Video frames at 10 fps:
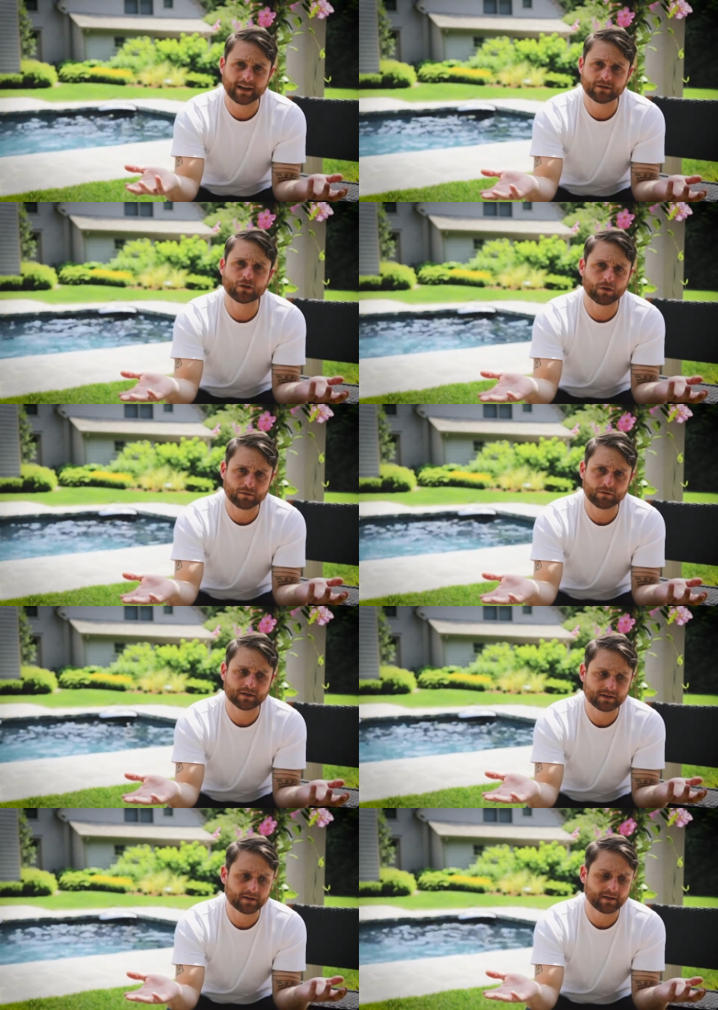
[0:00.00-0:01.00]
kids going through
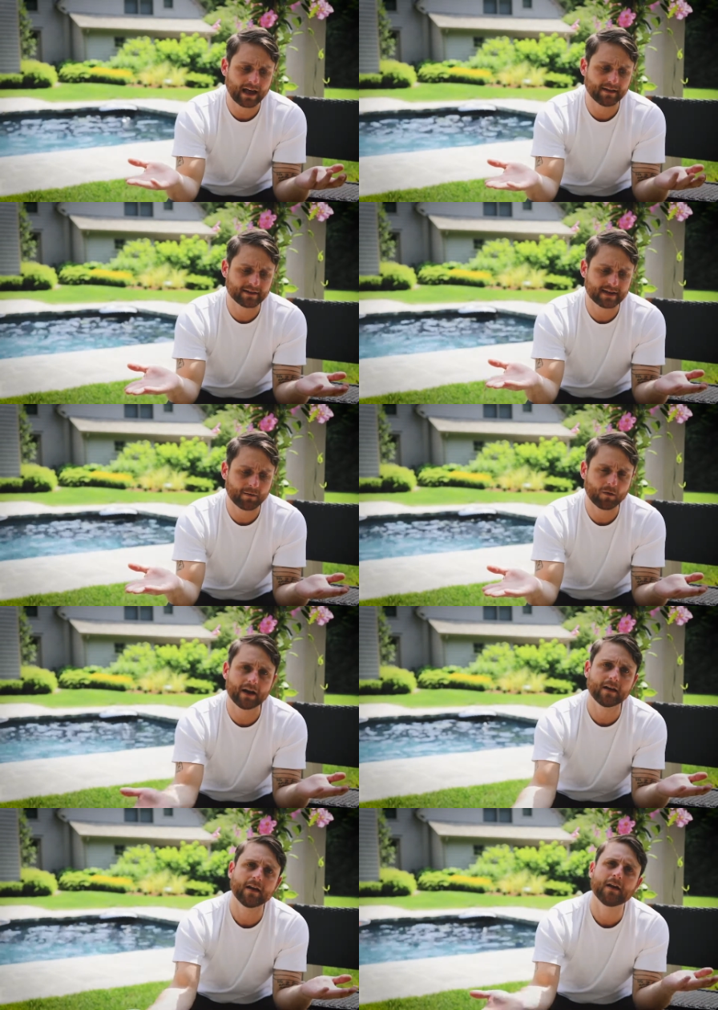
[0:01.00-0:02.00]
that the same
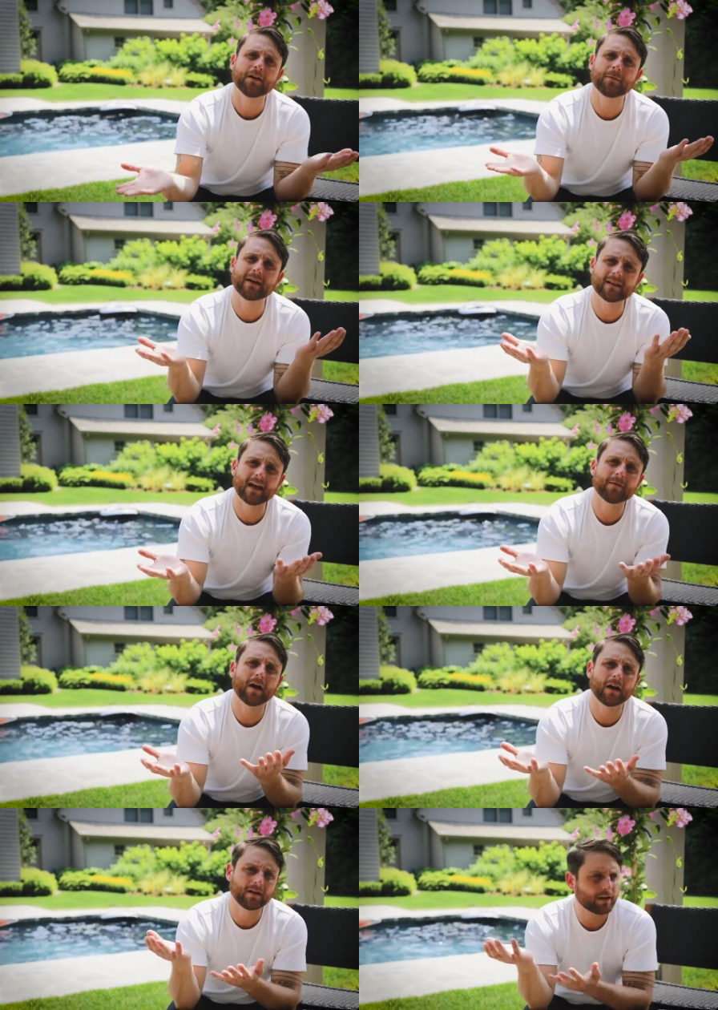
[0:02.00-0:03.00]
way. You're being led
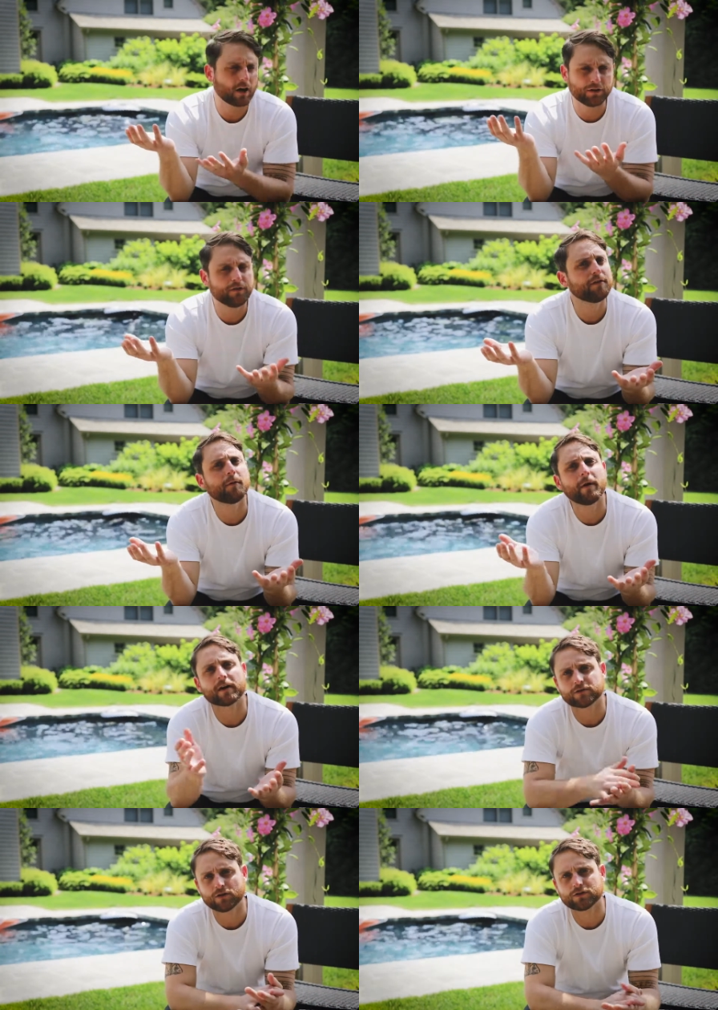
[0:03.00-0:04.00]
by our youth of
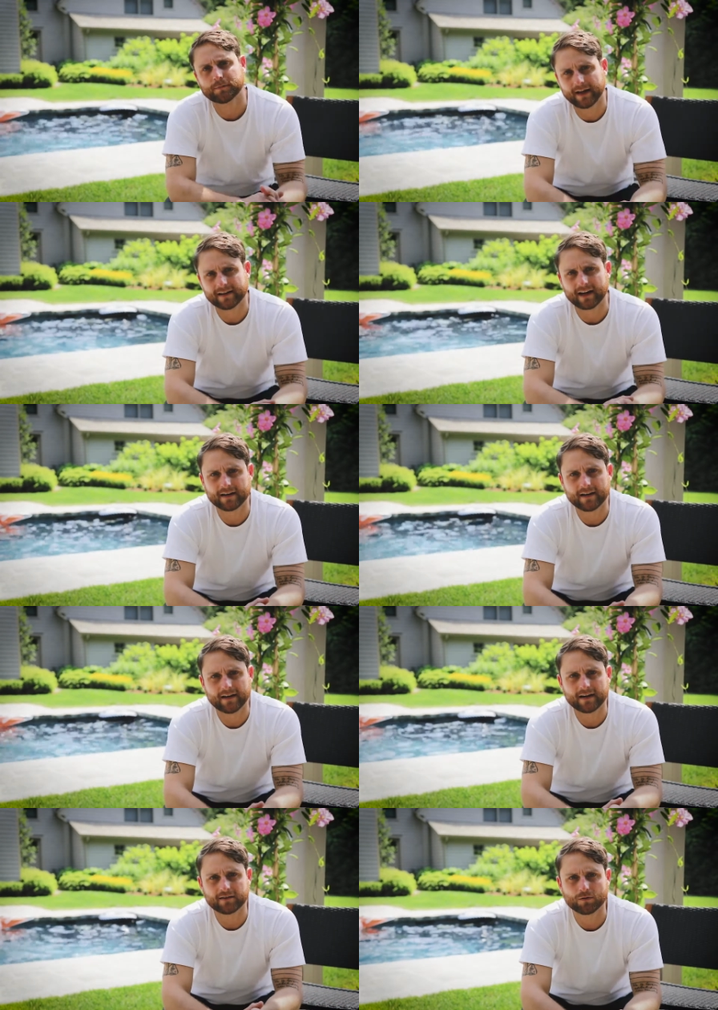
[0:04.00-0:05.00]
America, so to speak,
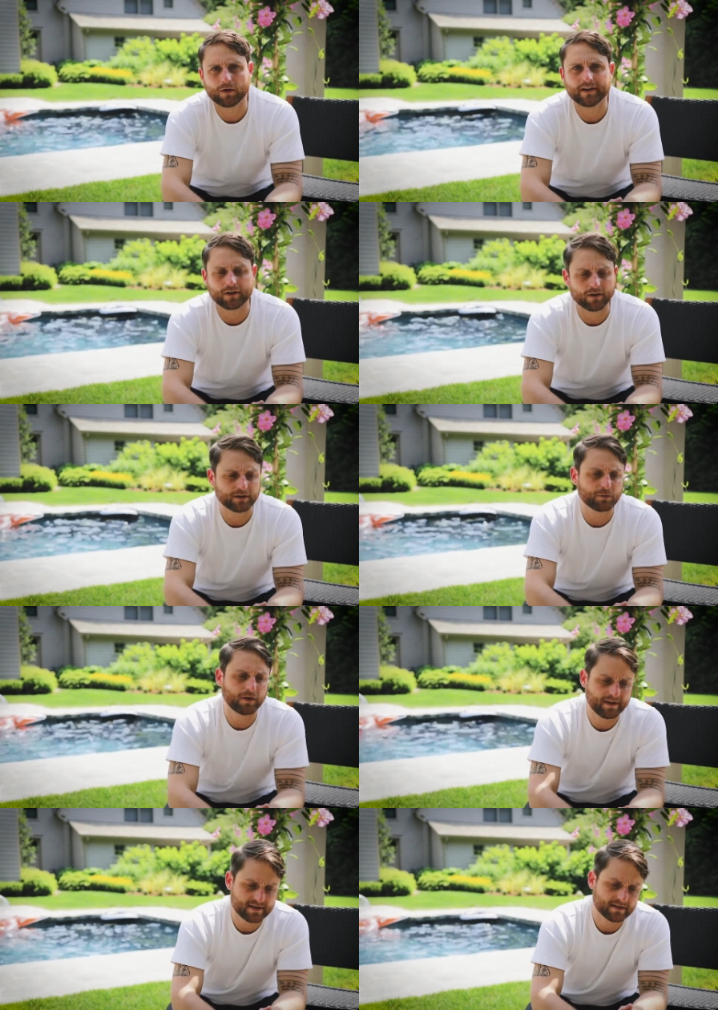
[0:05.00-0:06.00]
19 and 20, early
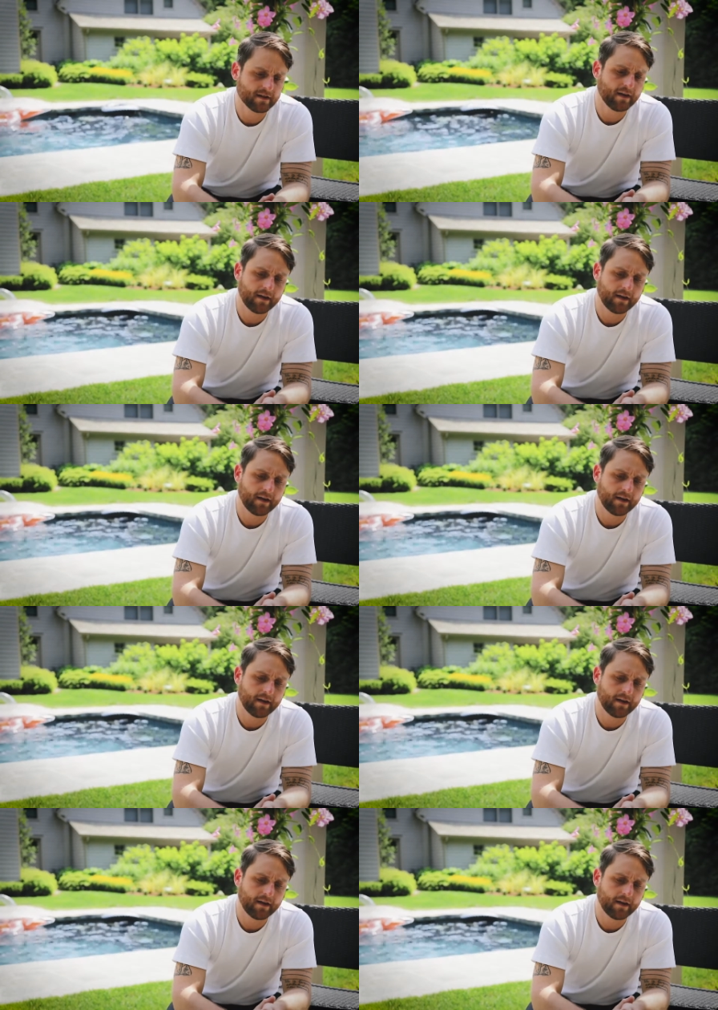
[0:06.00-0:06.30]
20s.